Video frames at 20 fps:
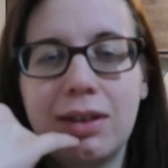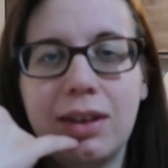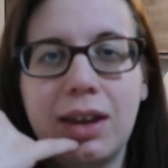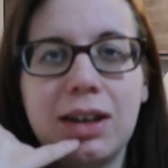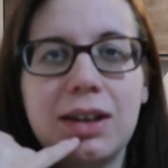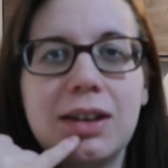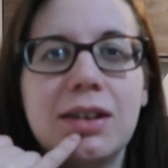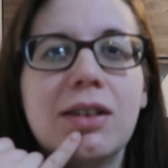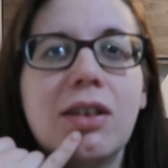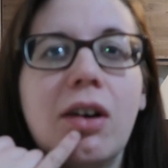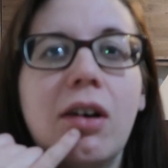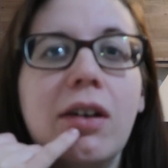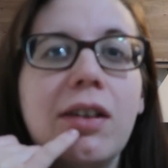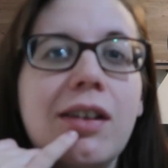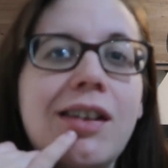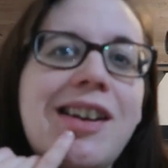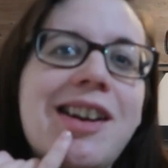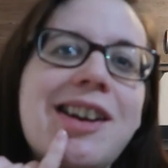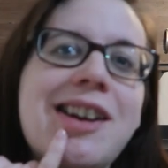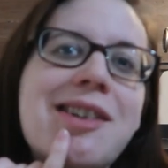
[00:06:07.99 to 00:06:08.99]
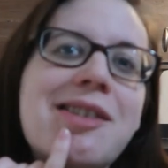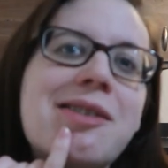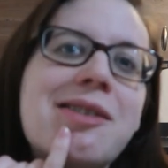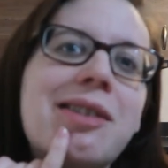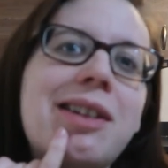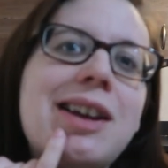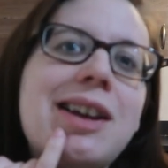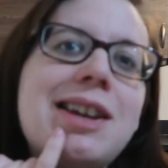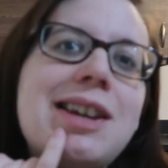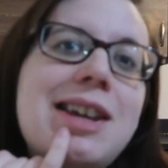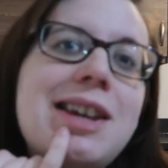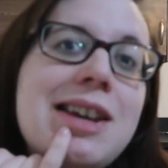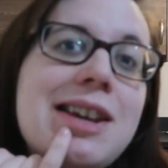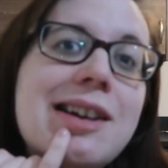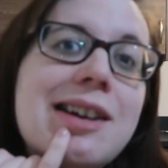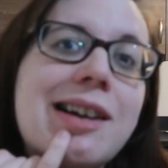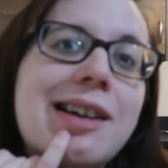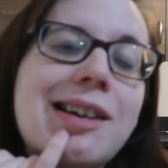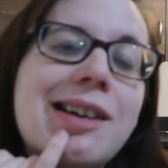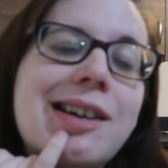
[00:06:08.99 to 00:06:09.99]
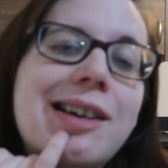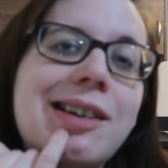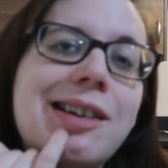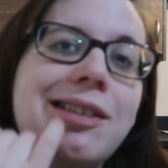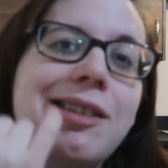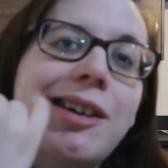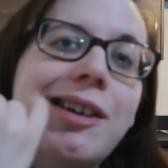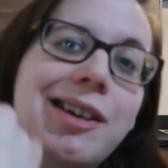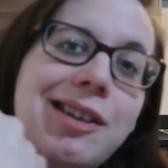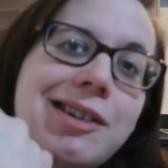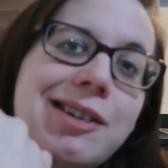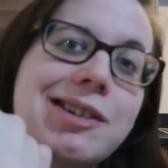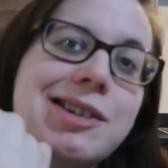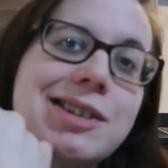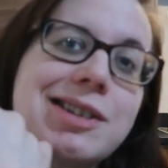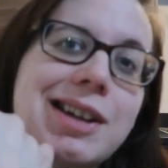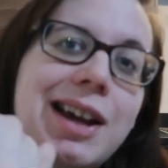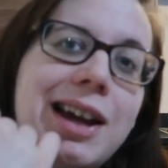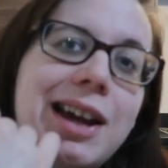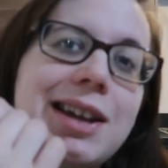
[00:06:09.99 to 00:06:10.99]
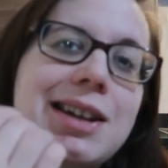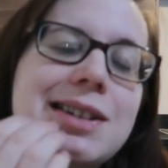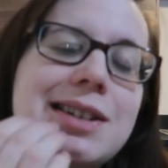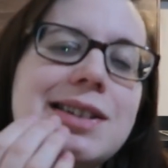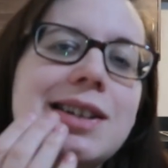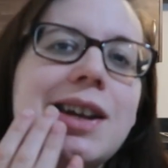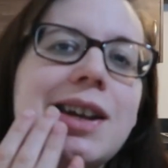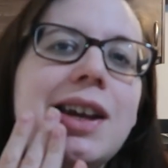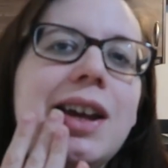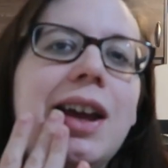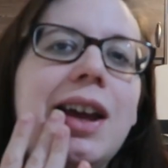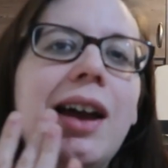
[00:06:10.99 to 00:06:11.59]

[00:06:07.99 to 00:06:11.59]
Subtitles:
like in the other, you know, like here on the other side.